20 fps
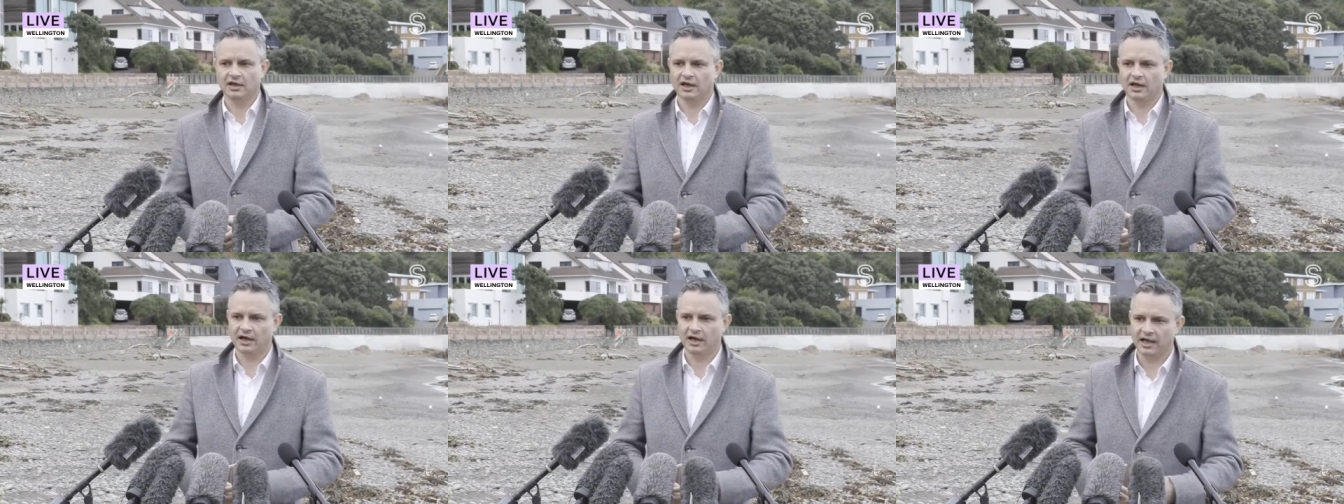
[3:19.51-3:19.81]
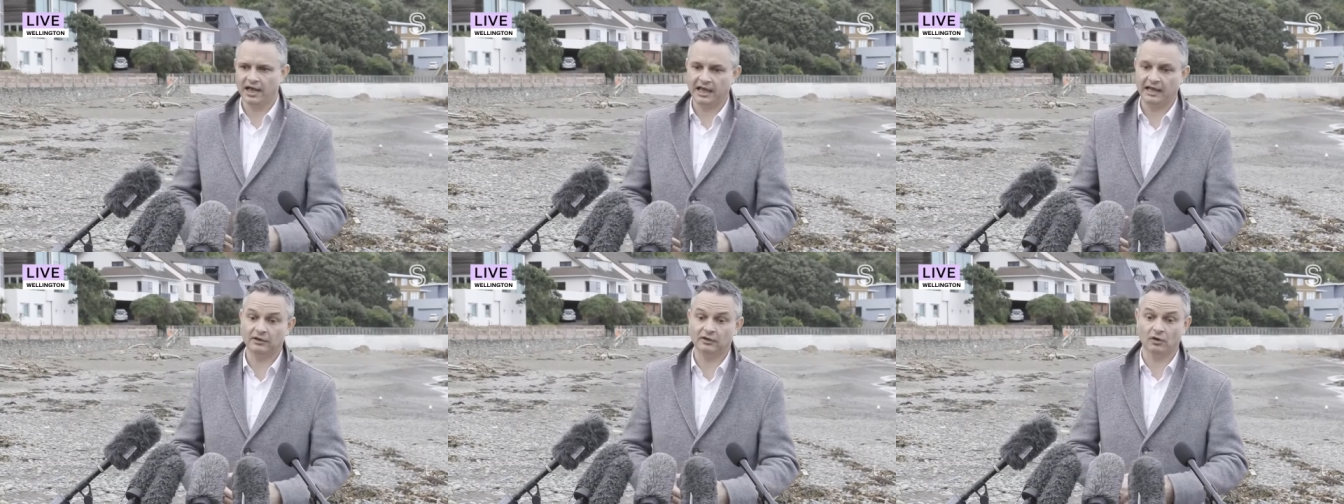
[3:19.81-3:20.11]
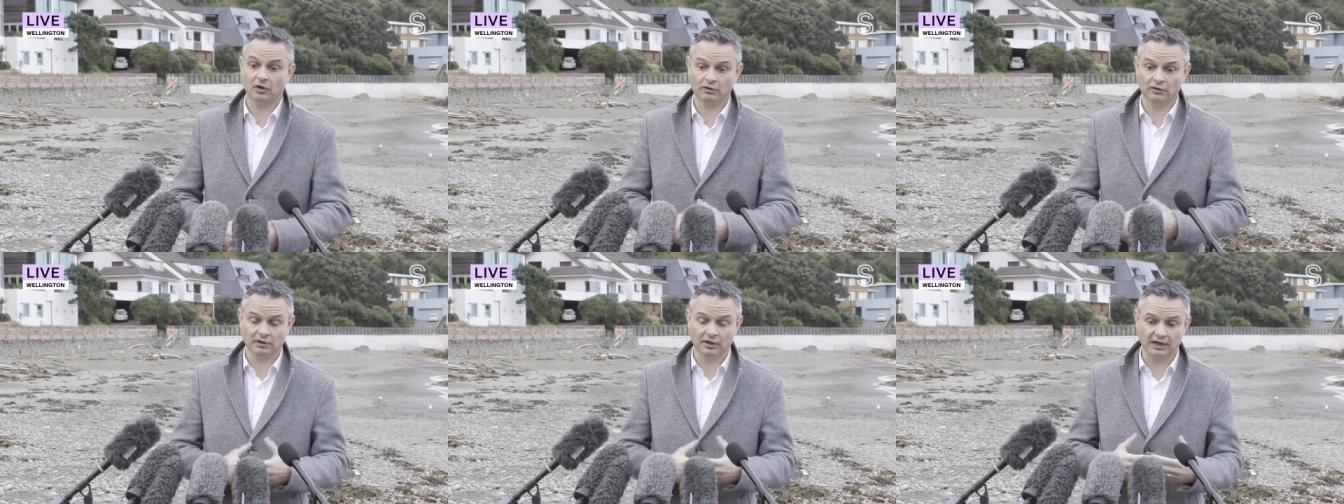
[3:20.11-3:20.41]
uh, and
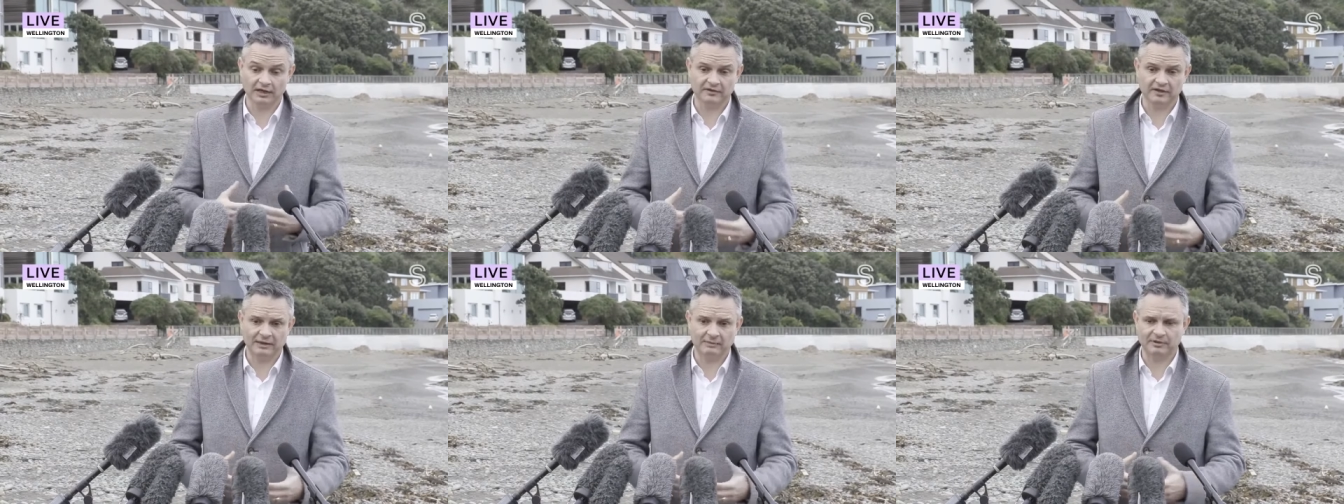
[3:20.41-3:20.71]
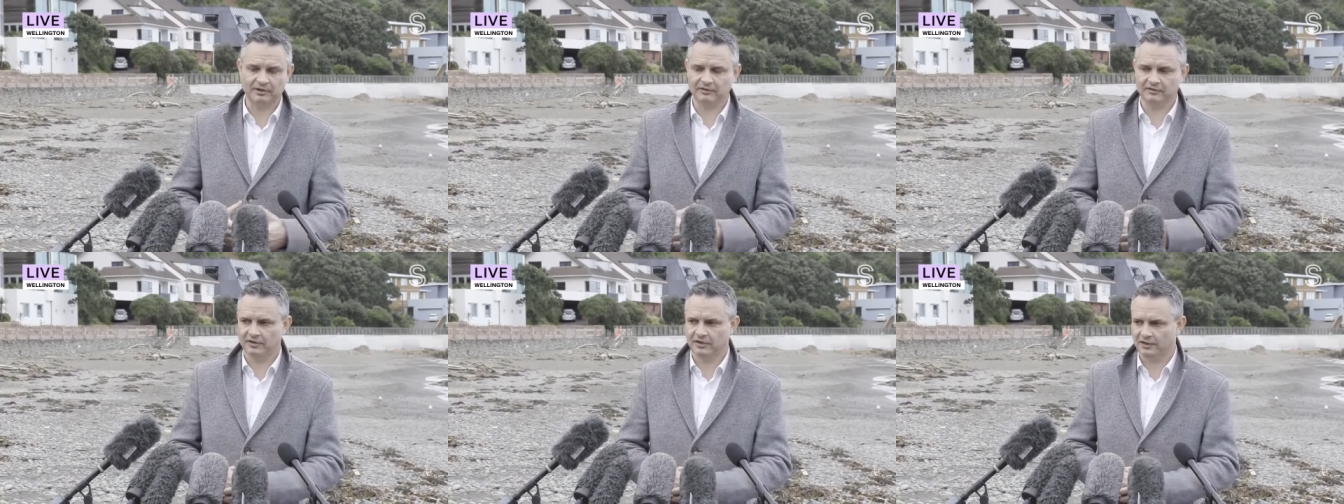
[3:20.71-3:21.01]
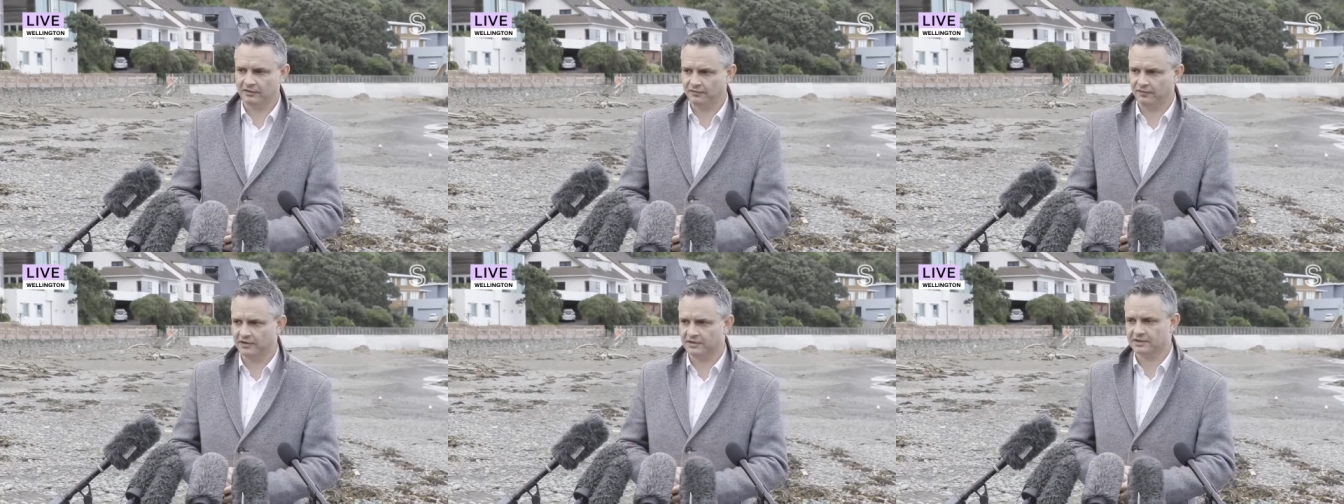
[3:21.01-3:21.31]
on adapting to the
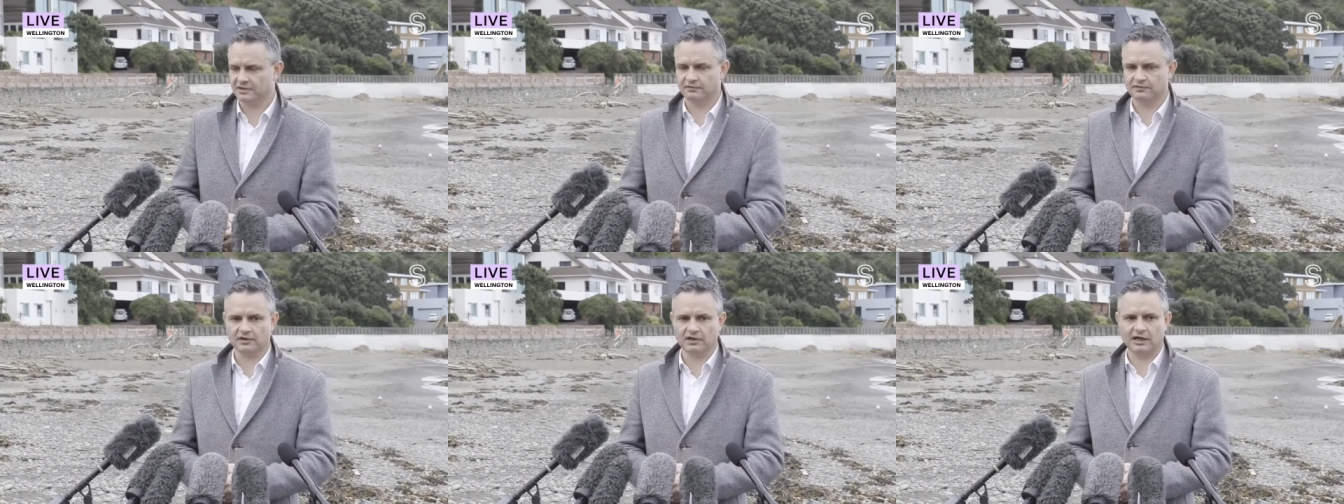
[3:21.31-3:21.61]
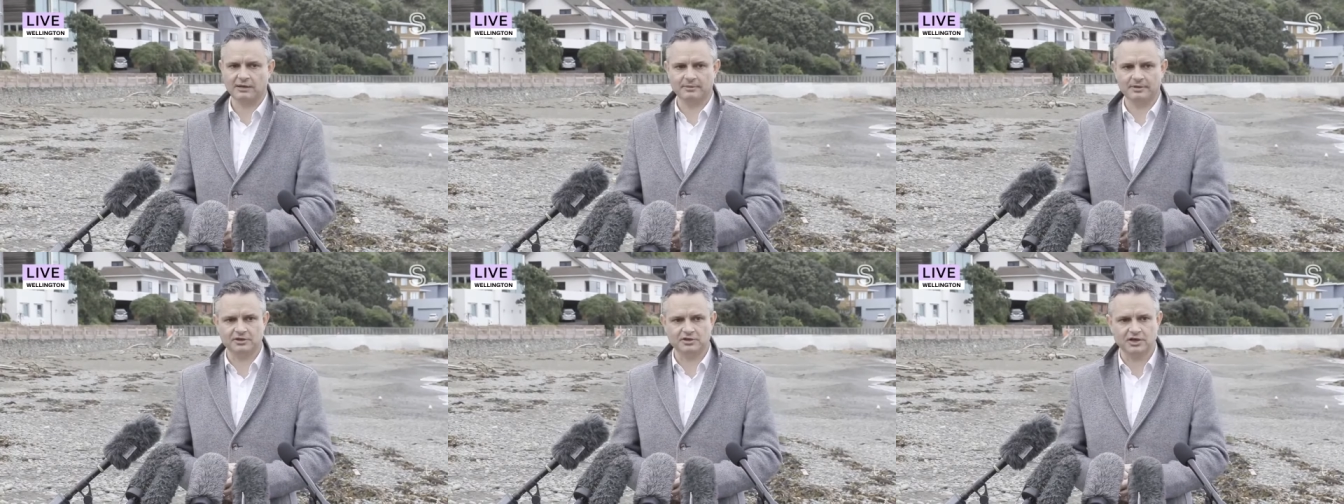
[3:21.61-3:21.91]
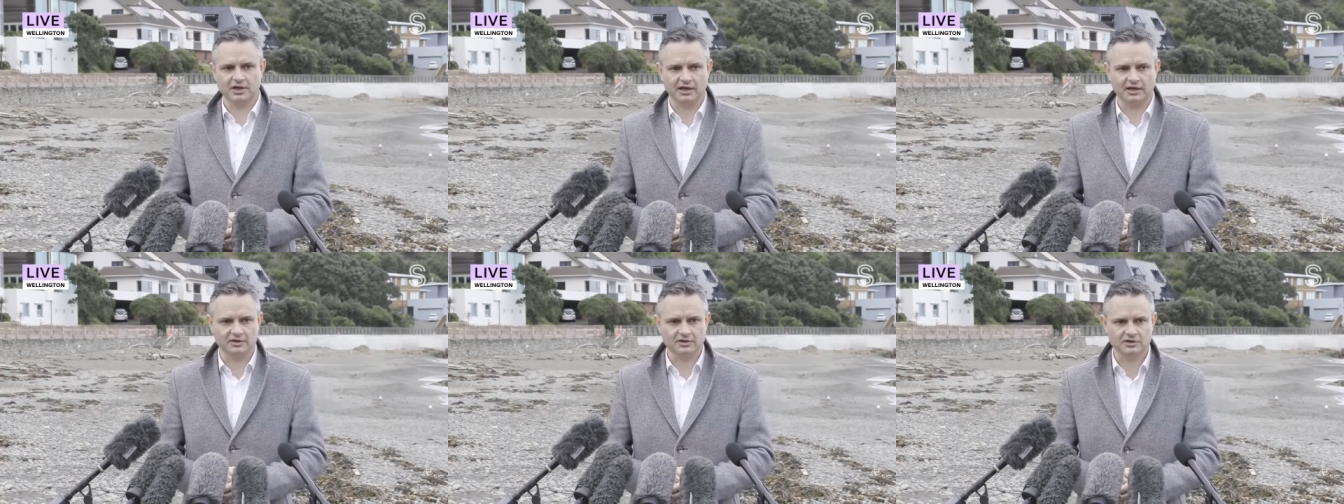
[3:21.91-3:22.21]
effects of climate
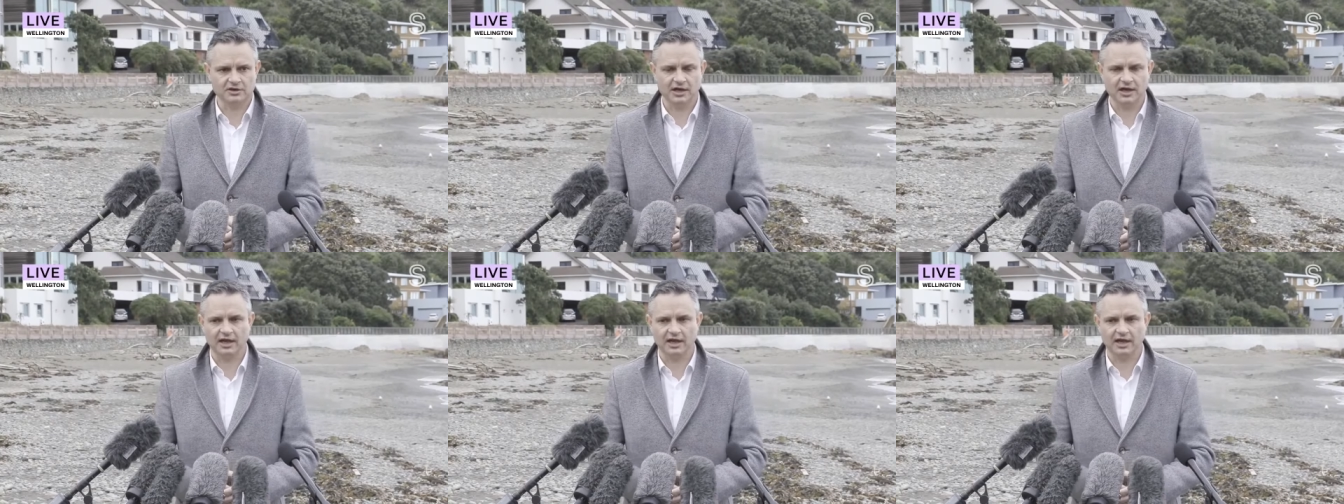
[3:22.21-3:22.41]
change.